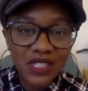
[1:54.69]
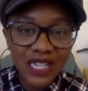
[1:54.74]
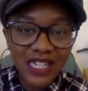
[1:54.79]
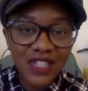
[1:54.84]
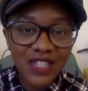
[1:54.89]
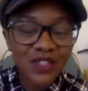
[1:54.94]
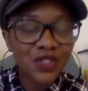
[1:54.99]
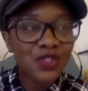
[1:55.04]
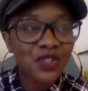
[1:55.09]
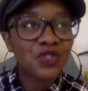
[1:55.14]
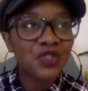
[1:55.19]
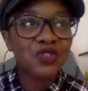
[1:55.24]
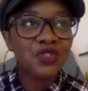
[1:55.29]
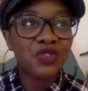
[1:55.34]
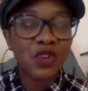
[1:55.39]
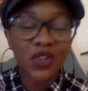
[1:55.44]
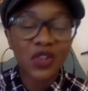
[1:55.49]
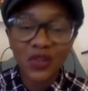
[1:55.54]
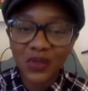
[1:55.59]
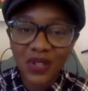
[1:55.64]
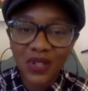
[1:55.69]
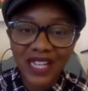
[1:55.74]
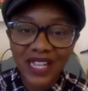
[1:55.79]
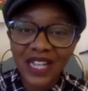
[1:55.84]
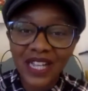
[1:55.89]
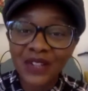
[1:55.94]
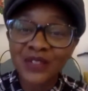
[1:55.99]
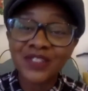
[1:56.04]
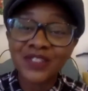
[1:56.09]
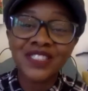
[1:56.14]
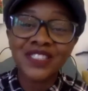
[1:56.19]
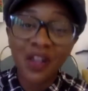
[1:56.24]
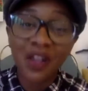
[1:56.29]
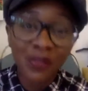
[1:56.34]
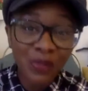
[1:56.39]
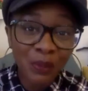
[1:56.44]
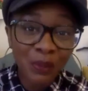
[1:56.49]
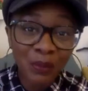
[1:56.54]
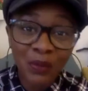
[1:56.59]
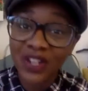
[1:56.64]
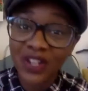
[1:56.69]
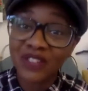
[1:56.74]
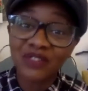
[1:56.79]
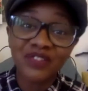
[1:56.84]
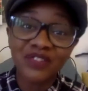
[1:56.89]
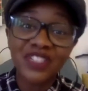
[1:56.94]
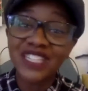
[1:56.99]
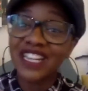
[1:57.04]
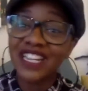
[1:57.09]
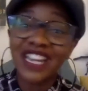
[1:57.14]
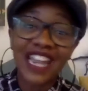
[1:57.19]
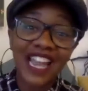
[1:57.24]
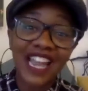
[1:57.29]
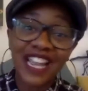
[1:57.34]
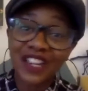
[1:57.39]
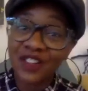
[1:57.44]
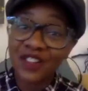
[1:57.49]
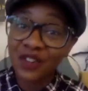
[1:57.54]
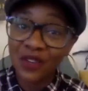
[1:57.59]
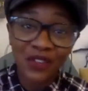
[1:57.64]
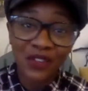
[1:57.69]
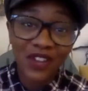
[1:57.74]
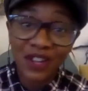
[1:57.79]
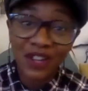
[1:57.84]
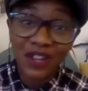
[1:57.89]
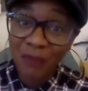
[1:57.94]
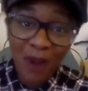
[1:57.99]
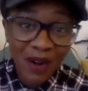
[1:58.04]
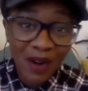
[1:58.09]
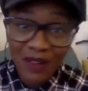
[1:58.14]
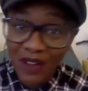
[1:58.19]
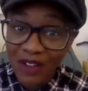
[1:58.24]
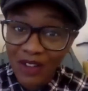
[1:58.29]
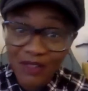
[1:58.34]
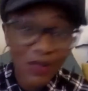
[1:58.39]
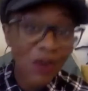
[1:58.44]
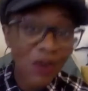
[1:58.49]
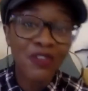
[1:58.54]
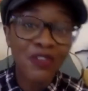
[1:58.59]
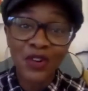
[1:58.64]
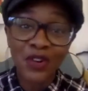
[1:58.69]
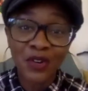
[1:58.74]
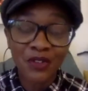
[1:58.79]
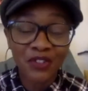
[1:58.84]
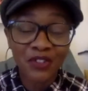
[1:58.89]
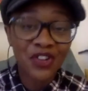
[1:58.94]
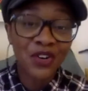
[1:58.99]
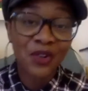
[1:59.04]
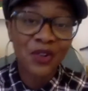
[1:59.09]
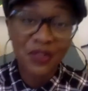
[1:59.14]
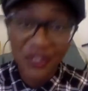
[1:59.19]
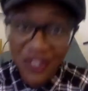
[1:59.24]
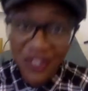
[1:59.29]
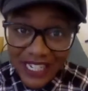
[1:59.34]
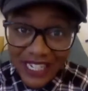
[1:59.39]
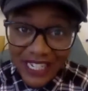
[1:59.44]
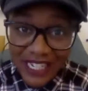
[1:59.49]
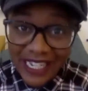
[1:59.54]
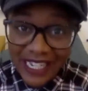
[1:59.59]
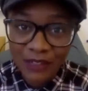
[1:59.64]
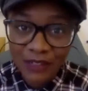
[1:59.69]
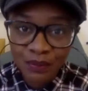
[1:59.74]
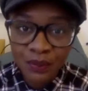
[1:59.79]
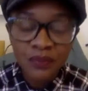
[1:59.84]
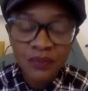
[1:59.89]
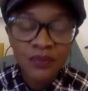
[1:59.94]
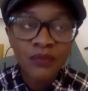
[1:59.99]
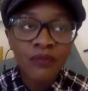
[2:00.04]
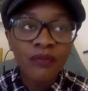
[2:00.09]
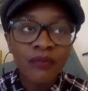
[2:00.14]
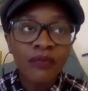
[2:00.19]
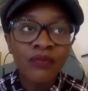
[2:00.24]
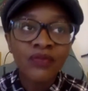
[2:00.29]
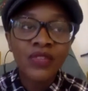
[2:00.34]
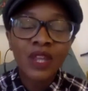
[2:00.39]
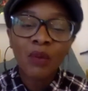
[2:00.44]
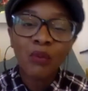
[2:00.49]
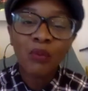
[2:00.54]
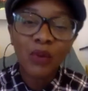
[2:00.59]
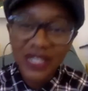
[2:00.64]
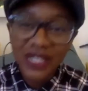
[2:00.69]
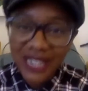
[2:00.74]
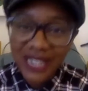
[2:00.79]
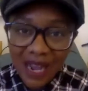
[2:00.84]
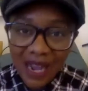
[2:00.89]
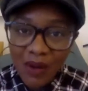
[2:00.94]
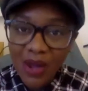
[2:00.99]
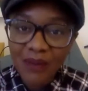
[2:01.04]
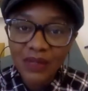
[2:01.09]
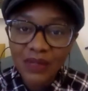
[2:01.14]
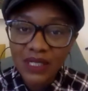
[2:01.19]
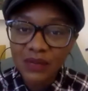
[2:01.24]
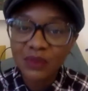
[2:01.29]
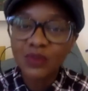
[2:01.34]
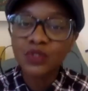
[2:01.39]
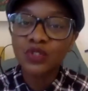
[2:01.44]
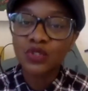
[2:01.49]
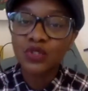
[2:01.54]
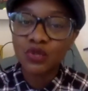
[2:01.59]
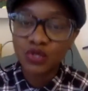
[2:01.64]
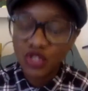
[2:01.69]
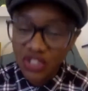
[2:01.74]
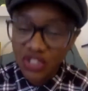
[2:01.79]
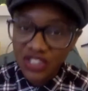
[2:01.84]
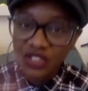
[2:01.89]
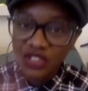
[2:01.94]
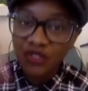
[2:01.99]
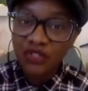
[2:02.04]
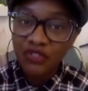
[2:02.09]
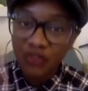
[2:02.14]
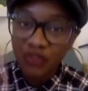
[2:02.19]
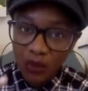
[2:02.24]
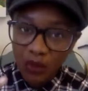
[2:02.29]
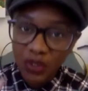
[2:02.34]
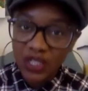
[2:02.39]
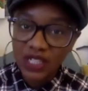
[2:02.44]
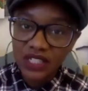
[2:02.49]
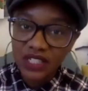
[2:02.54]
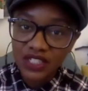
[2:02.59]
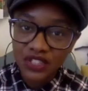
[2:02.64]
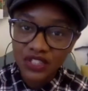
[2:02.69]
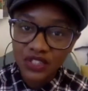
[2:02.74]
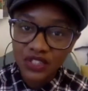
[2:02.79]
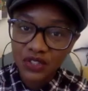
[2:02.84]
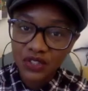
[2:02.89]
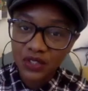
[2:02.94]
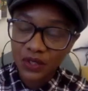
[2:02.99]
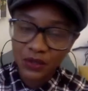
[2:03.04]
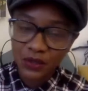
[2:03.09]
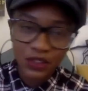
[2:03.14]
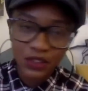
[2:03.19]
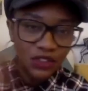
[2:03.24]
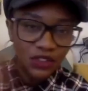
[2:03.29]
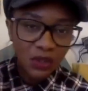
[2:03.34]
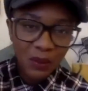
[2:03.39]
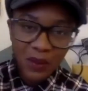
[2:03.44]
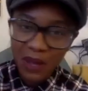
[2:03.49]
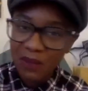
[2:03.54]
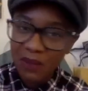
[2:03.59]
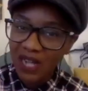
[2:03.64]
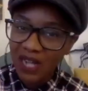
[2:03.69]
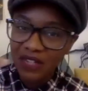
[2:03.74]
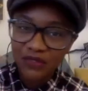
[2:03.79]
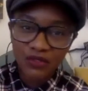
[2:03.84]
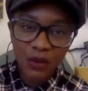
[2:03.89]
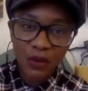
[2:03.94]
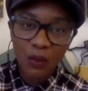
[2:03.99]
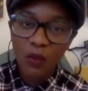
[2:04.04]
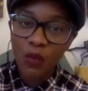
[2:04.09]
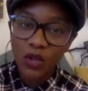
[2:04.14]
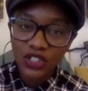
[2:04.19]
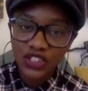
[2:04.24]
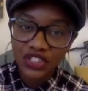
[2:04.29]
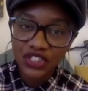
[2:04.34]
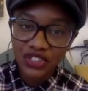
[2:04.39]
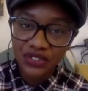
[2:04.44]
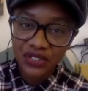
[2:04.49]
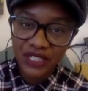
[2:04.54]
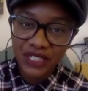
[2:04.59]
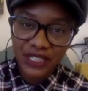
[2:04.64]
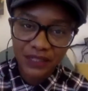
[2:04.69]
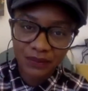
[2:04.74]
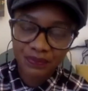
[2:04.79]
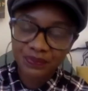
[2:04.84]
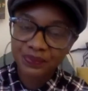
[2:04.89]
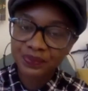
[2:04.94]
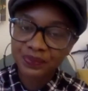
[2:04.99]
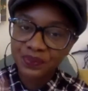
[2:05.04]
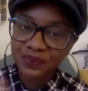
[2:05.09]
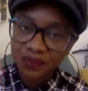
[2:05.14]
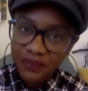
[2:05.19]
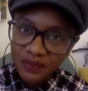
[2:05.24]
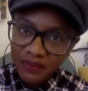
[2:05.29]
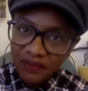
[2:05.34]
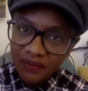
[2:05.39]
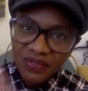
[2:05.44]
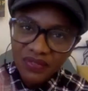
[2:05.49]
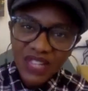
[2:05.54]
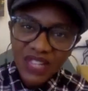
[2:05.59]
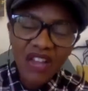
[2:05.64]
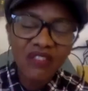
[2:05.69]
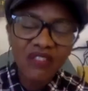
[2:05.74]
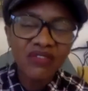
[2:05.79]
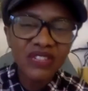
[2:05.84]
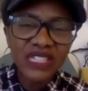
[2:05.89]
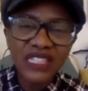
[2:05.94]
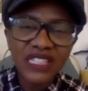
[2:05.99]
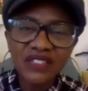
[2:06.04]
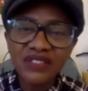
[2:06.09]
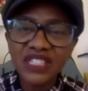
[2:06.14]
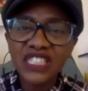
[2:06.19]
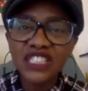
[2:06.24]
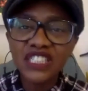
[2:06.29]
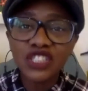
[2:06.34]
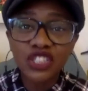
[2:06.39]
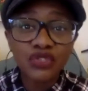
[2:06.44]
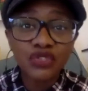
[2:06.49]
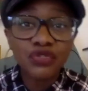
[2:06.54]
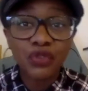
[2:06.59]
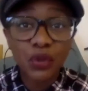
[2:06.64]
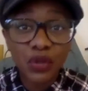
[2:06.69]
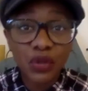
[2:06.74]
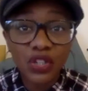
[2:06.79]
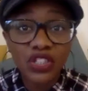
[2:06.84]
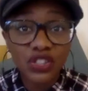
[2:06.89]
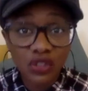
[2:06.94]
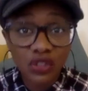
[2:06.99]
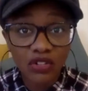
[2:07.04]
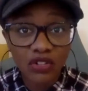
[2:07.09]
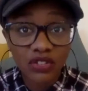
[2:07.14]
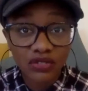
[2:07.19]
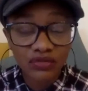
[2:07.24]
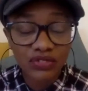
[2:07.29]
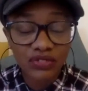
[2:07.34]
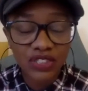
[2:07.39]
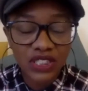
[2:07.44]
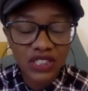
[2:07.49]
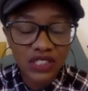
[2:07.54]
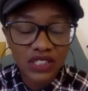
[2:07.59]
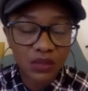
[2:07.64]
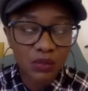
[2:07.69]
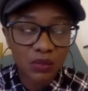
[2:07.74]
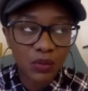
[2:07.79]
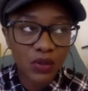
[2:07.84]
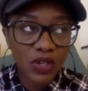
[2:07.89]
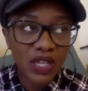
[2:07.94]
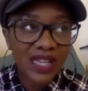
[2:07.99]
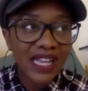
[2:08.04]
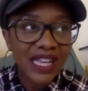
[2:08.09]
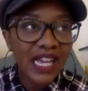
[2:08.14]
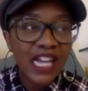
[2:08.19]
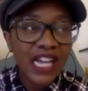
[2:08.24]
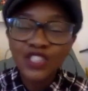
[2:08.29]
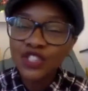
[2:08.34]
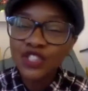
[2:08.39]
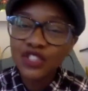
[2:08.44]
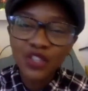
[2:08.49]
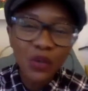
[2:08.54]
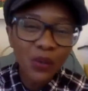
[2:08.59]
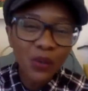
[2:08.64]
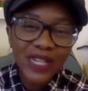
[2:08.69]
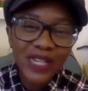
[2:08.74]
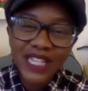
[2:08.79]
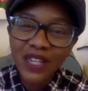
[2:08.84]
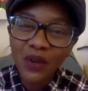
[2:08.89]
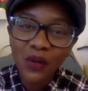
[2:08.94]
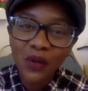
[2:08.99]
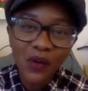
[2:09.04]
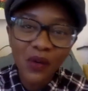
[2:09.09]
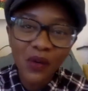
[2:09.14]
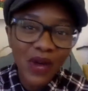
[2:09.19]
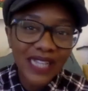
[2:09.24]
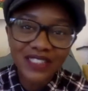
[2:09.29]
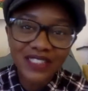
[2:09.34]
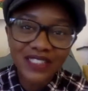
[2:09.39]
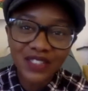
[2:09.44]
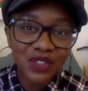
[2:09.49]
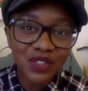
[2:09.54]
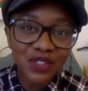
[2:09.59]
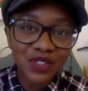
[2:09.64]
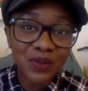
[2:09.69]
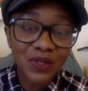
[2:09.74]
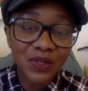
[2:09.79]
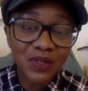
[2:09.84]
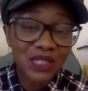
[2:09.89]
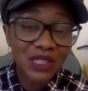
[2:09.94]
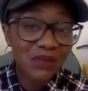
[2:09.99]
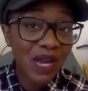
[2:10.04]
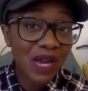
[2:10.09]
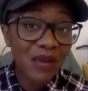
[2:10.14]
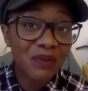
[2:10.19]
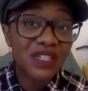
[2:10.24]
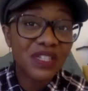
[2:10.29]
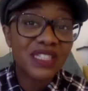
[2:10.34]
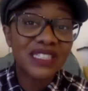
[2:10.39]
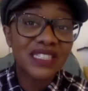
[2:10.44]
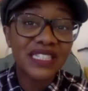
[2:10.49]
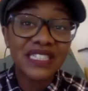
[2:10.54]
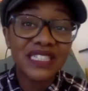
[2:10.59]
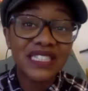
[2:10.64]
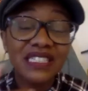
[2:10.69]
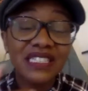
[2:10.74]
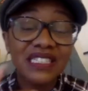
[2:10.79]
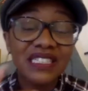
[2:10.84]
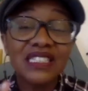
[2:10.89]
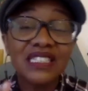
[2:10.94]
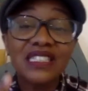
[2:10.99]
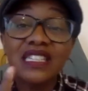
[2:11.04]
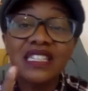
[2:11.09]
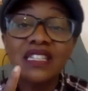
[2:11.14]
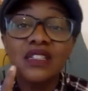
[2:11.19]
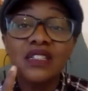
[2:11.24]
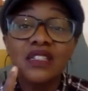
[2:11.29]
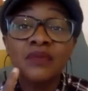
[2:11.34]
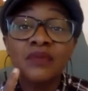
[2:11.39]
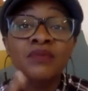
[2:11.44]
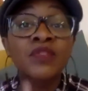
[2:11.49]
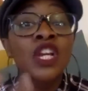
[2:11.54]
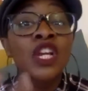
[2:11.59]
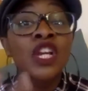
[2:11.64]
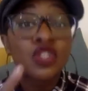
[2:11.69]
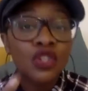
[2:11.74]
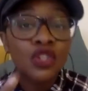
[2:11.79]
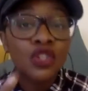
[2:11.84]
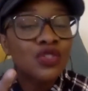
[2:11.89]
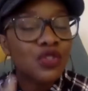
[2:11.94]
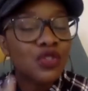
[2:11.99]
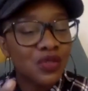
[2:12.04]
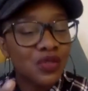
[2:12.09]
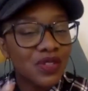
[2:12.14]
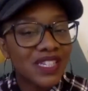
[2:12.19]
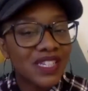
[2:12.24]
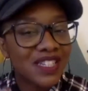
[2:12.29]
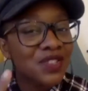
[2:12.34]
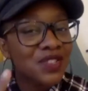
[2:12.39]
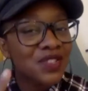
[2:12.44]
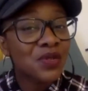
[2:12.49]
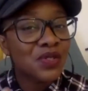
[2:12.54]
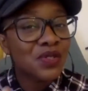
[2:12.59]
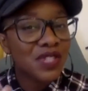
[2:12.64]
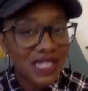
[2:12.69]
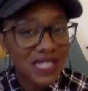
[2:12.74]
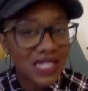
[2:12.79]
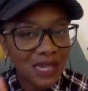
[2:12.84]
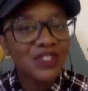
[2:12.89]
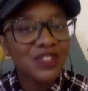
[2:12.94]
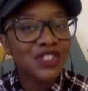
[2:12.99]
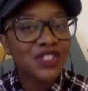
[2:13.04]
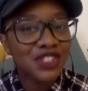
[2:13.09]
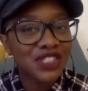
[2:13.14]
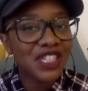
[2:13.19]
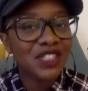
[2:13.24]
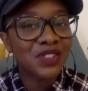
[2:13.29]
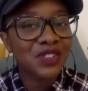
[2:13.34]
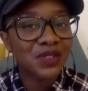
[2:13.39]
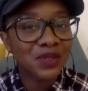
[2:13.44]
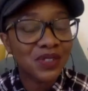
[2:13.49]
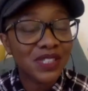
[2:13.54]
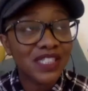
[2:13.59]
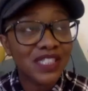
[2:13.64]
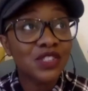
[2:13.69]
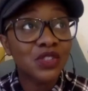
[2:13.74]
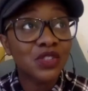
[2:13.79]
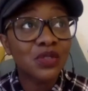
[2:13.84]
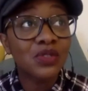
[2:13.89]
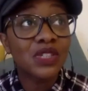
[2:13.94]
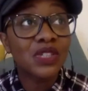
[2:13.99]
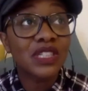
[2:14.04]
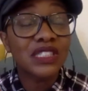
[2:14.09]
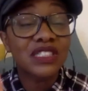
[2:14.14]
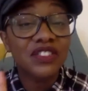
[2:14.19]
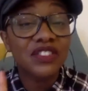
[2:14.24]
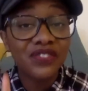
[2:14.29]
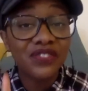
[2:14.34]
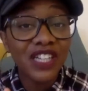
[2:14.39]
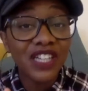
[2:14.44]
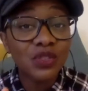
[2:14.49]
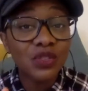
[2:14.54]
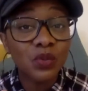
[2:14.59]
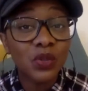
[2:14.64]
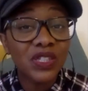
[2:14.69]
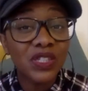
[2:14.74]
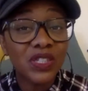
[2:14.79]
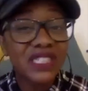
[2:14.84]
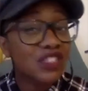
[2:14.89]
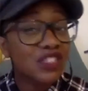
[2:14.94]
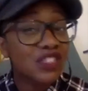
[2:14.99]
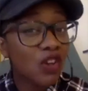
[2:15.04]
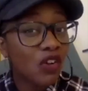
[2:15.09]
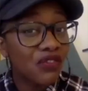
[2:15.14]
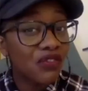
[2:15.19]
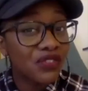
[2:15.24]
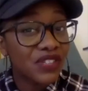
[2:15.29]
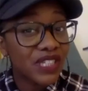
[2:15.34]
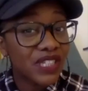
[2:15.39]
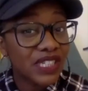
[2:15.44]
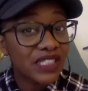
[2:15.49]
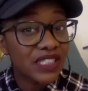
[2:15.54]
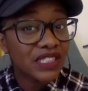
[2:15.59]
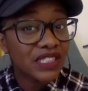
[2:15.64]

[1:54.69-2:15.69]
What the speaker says: I used to struggle, like I'd start the book and read a line or a paragraph over and over and over again. But now I'm able to just focus, stop my mind from wandering and really, really just focus on reading the book. Do you know what? It all has to do with the mind, because I think the thing is, so two things. Let me just share 2 things. The first one is confidence.